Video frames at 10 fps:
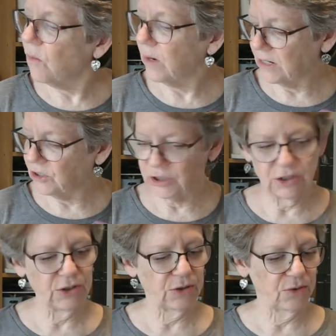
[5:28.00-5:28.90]
what I
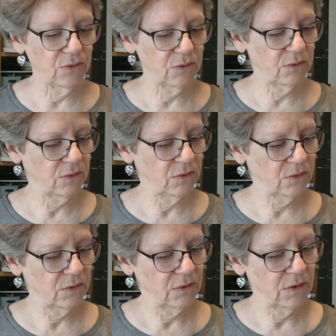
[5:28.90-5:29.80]
should do
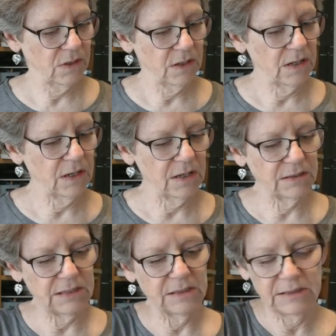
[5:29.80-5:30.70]

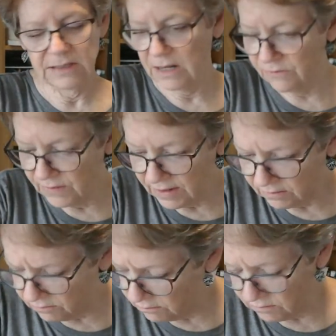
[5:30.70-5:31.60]
is instead of,
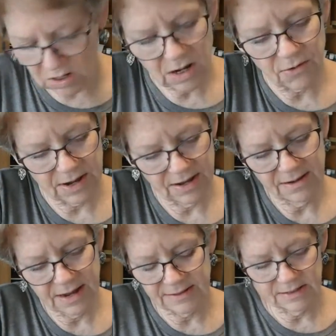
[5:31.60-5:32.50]
okay,
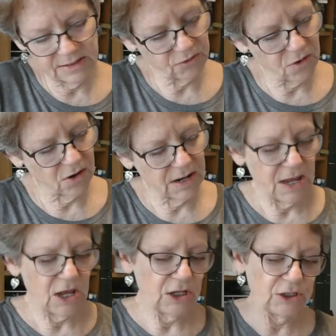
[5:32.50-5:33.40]
I did this wrong.
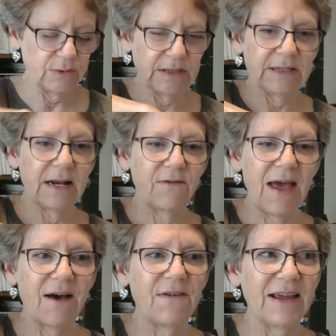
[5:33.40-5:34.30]
So instead of
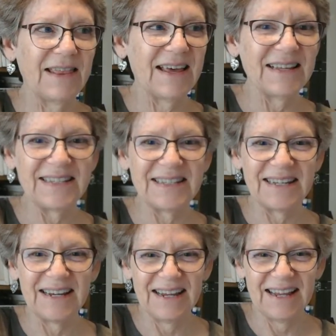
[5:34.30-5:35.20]
having
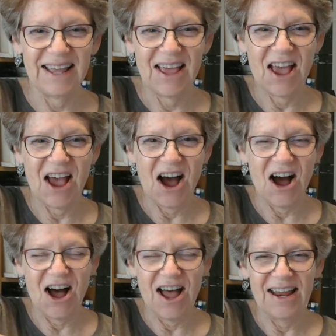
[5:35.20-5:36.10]
this
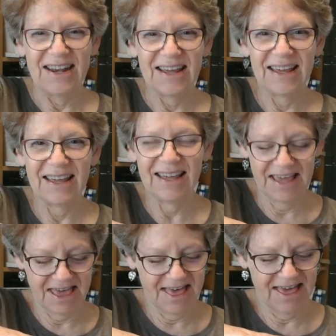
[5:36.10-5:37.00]
on
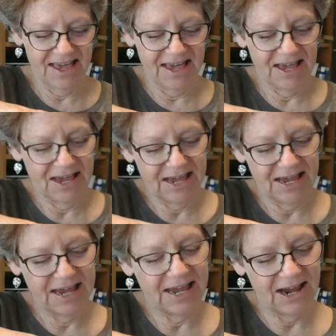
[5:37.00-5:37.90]

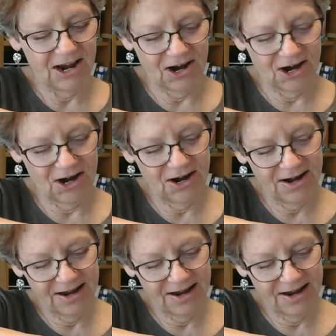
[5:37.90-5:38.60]
here,